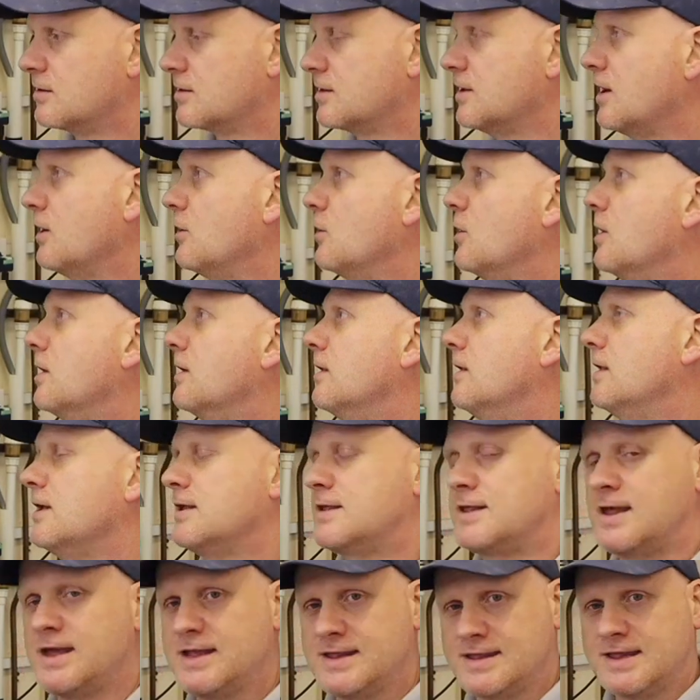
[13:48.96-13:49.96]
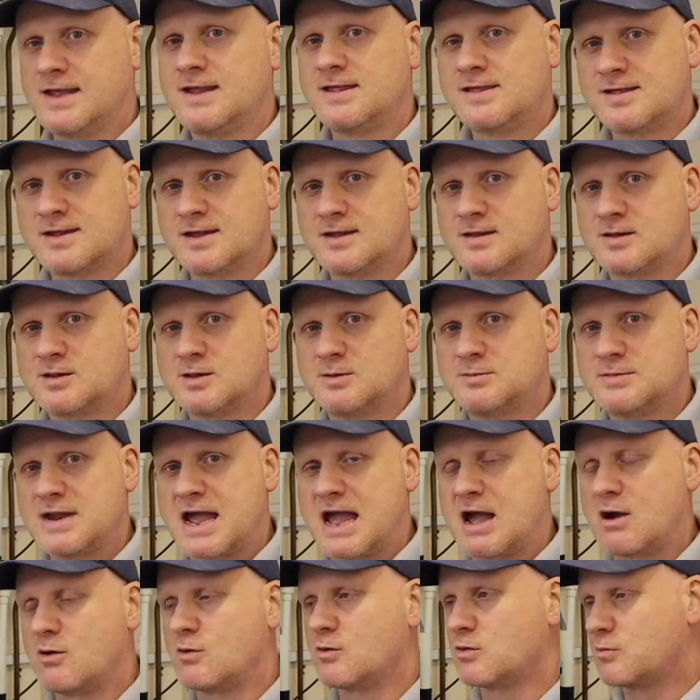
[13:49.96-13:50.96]
So this heating system
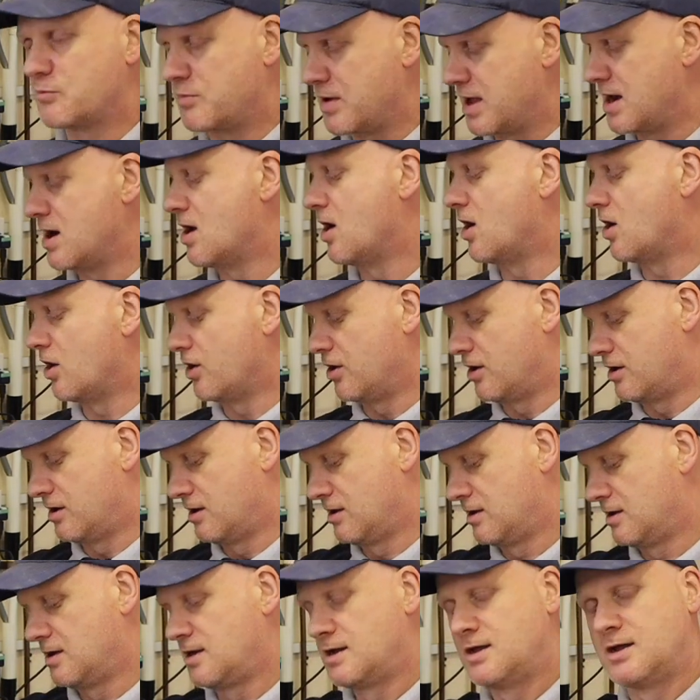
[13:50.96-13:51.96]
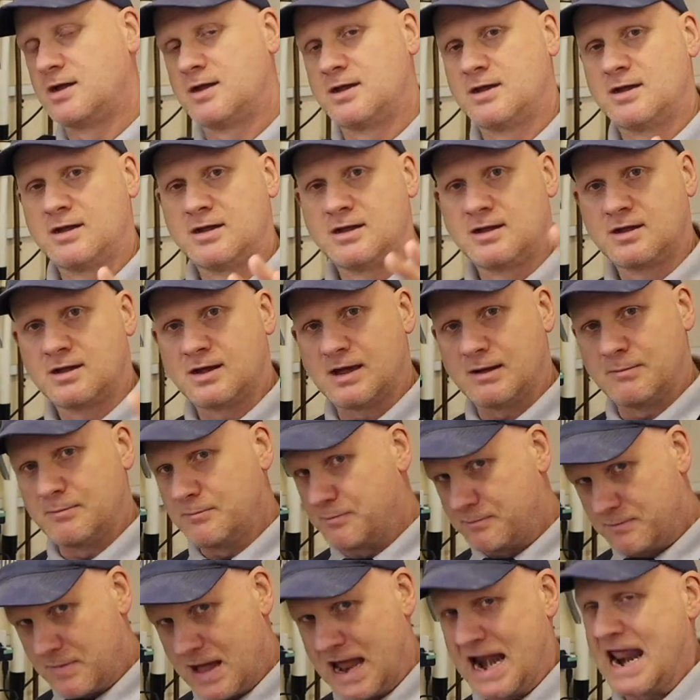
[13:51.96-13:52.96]
now has been on
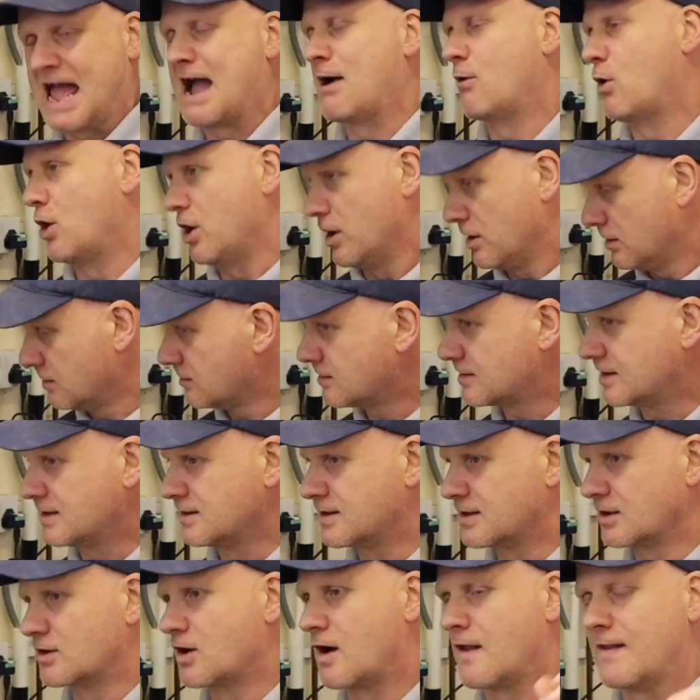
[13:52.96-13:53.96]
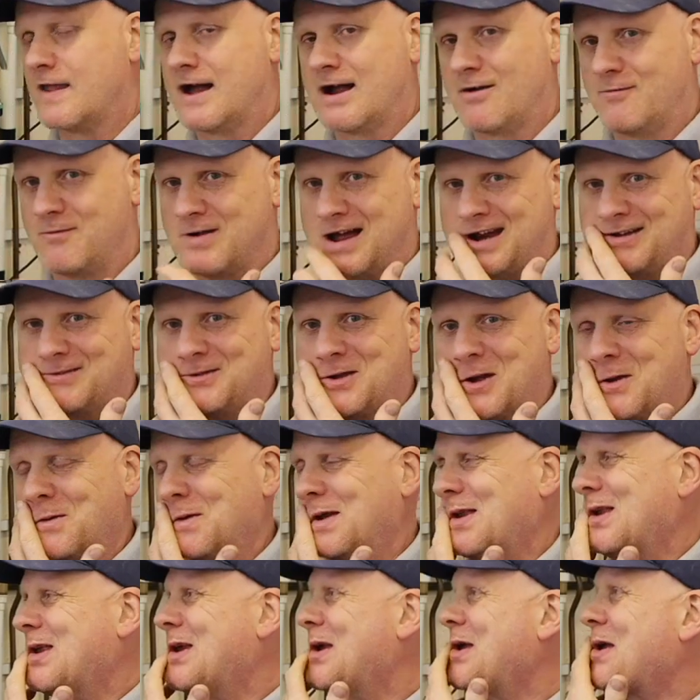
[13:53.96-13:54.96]
an hour since I got that rad
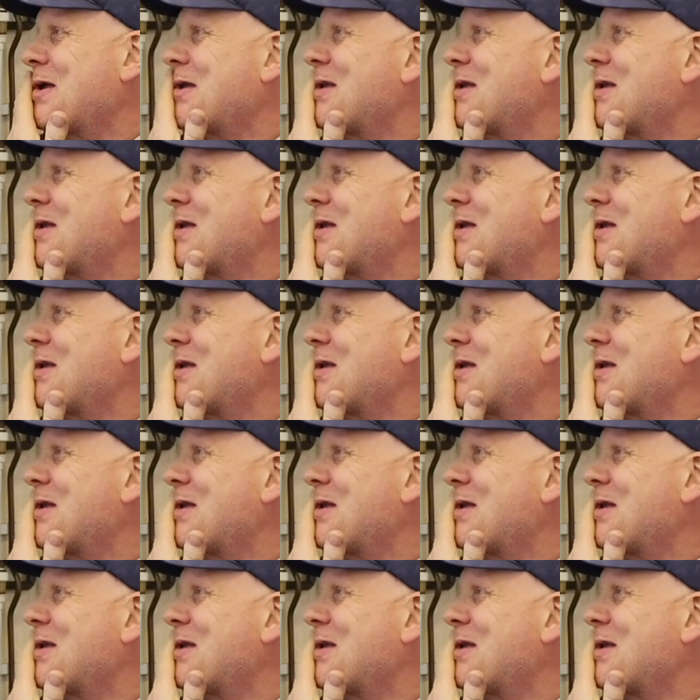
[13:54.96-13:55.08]
going.